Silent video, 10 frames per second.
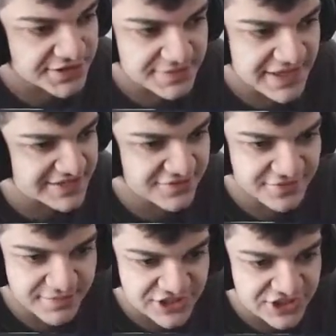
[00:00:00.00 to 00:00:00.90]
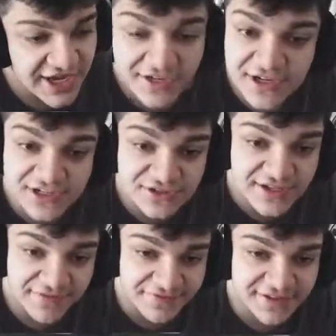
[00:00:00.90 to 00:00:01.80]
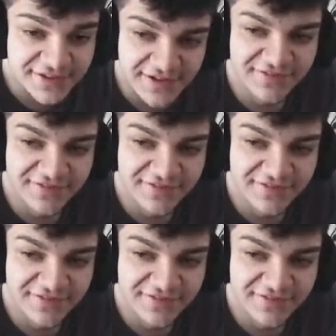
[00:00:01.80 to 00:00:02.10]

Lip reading: passive with my chat. You guys should definitely,